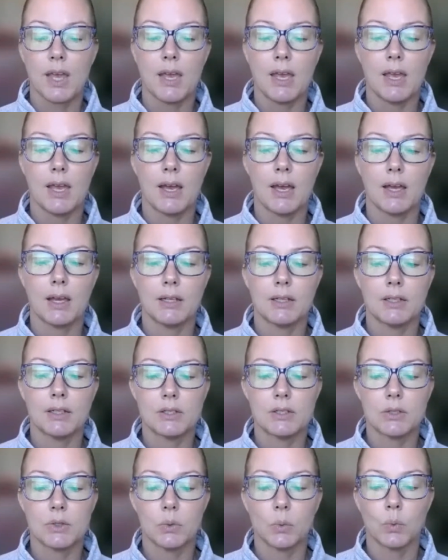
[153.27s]

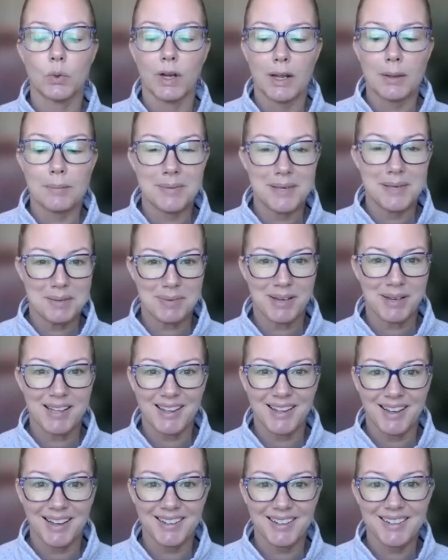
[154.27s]
And what I mean by
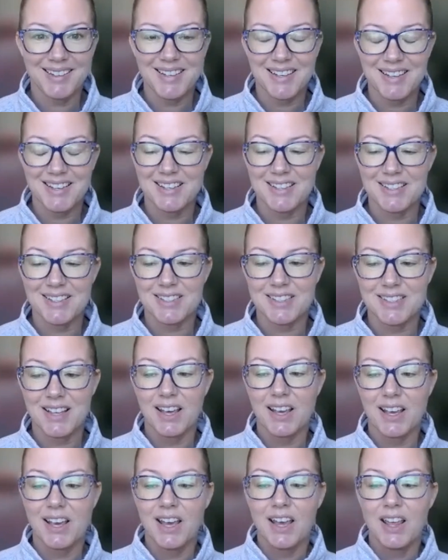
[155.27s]
that is
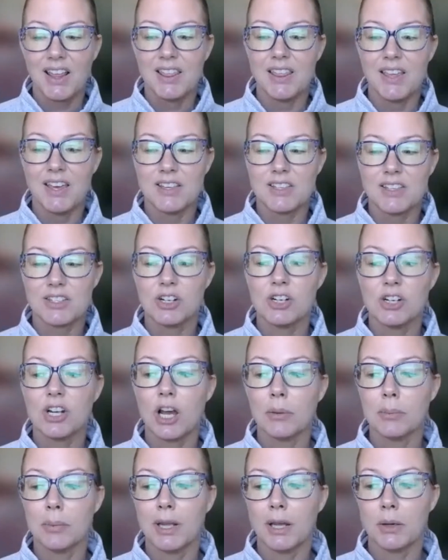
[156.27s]
they start
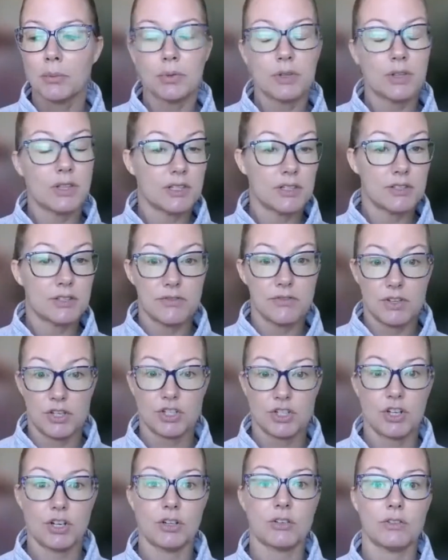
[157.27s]
coming up with this
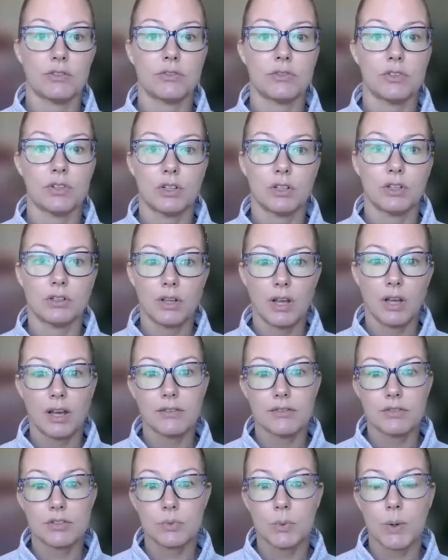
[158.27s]
vision for their
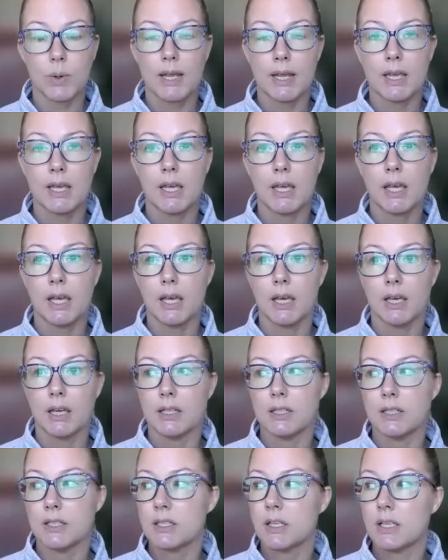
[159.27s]
lives, right?
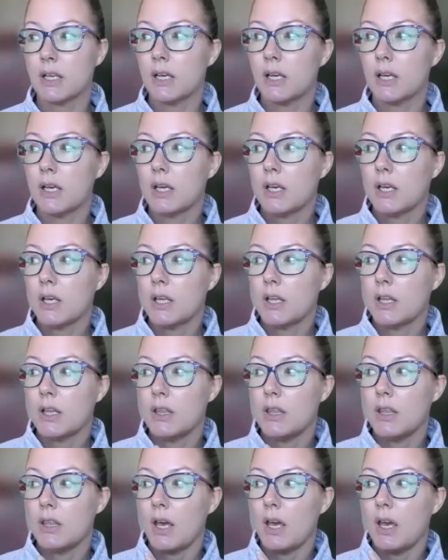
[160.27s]
And
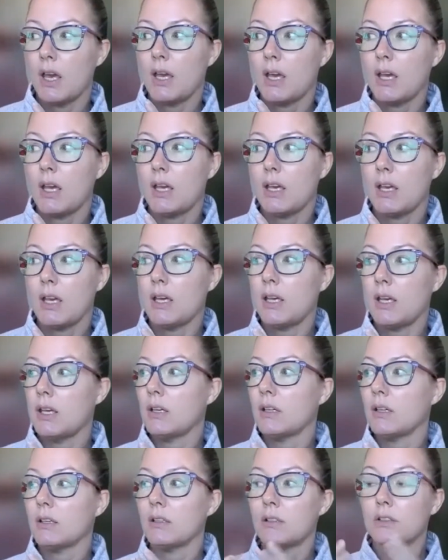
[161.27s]

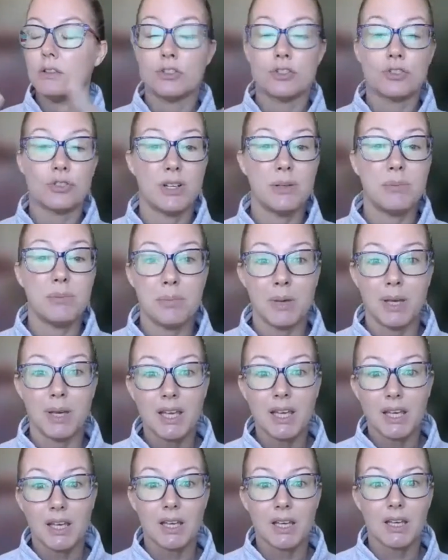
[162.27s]
they dream
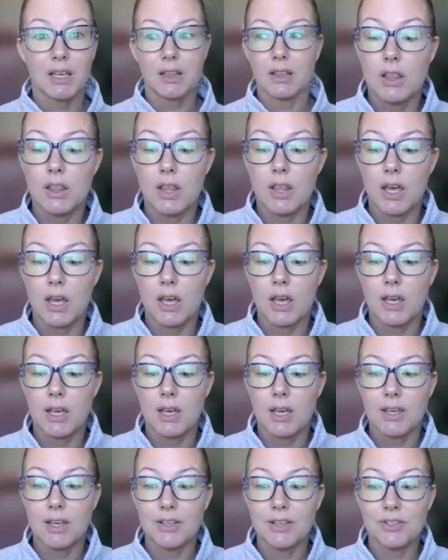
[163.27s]
big.
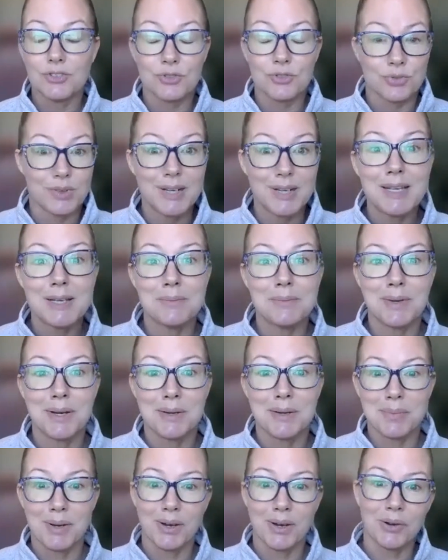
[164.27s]
They dream
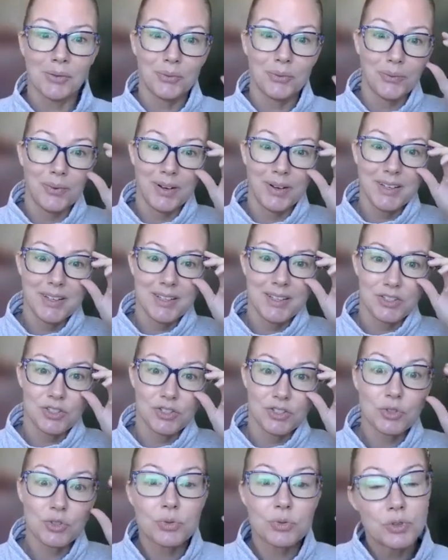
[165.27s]
about what
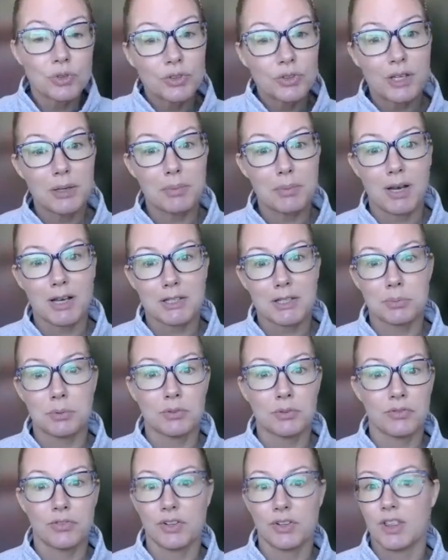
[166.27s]
is truly
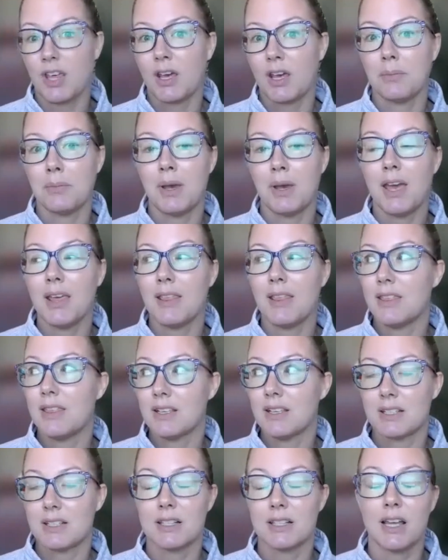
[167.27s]
possible for them in
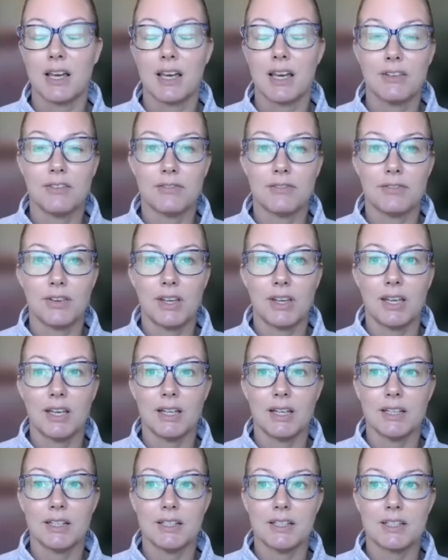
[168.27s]
this life
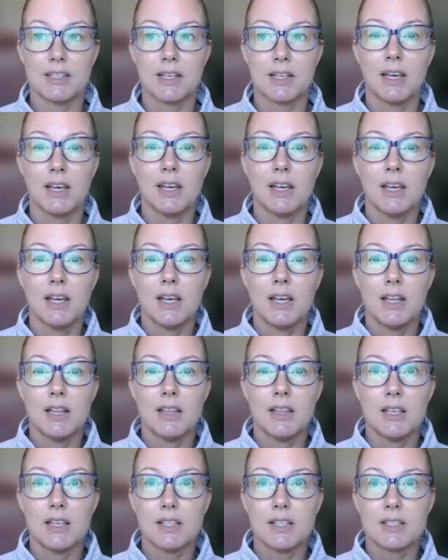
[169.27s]
and
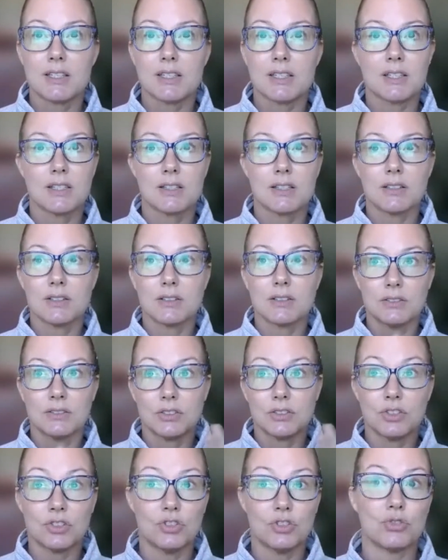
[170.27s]
this
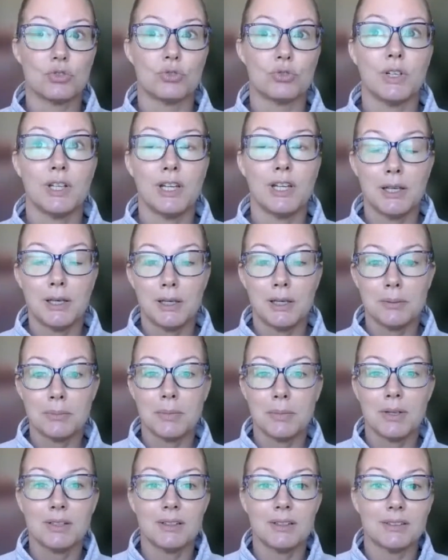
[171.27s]

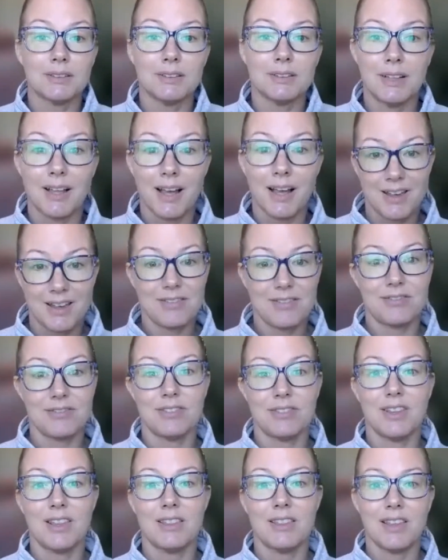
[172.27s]
dream life
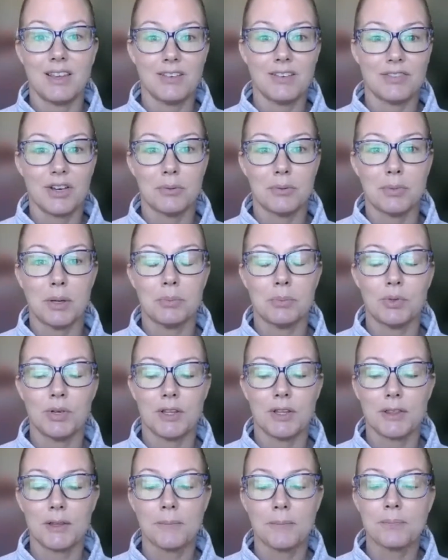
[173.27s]
that they've come up
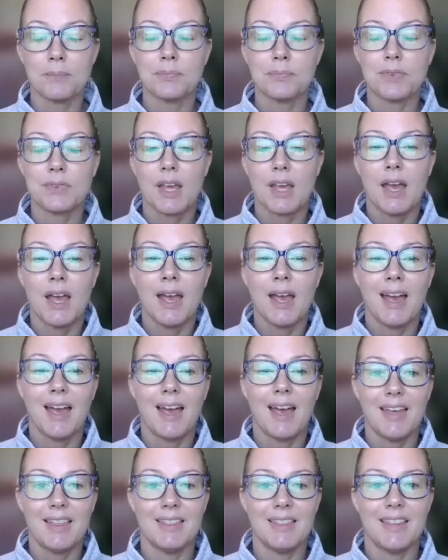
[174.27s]
with.
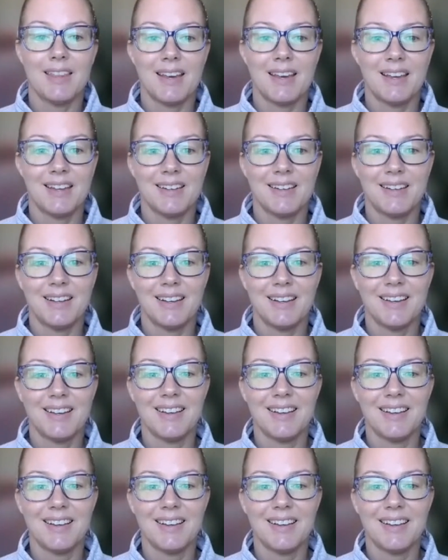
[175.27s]
And then